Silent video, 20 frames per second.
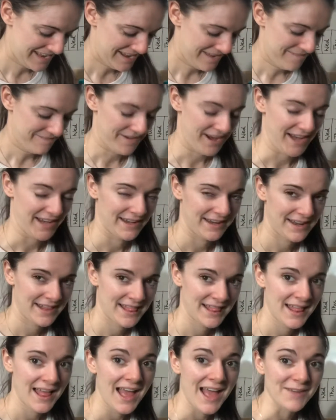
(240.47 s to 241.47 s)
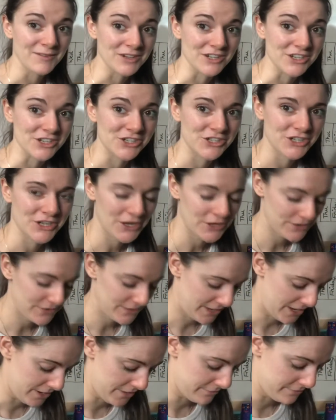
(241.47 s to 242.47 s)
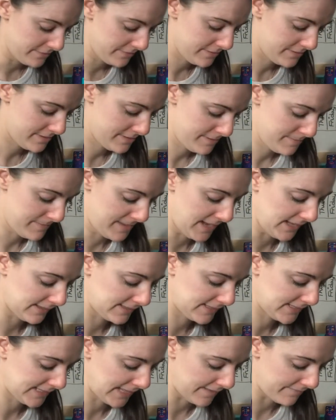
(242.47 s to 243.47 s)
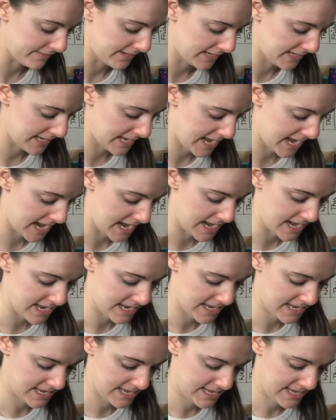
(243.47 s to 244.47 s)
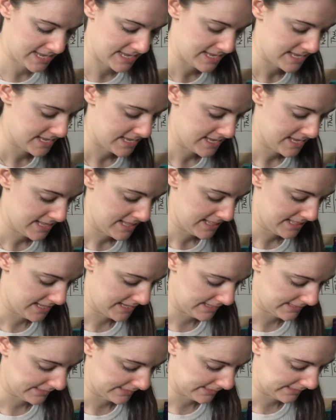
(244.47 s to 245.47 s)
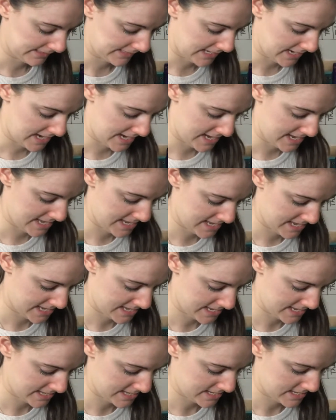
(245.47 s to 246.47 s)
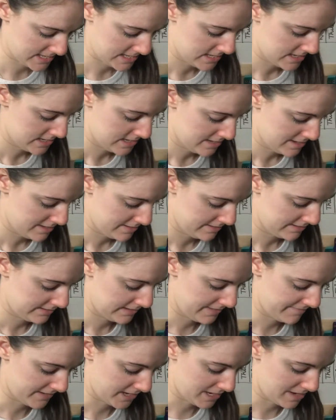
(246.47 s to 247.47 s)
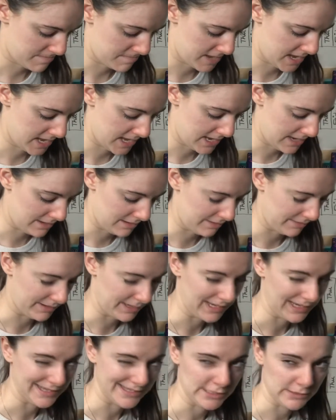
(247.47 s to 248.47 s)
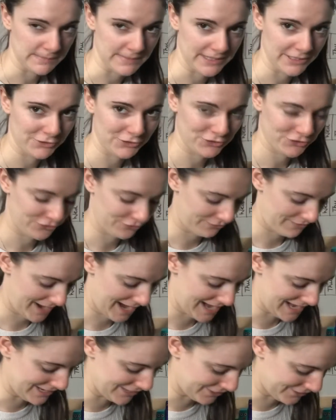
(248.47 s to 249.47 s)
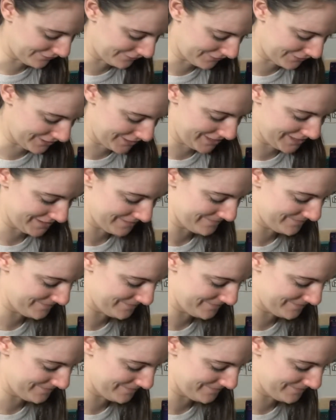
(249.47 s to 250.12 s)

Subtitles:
Right, I'm going to show you my 7 again. Let's see. See if I can make it look a little bit strange for you.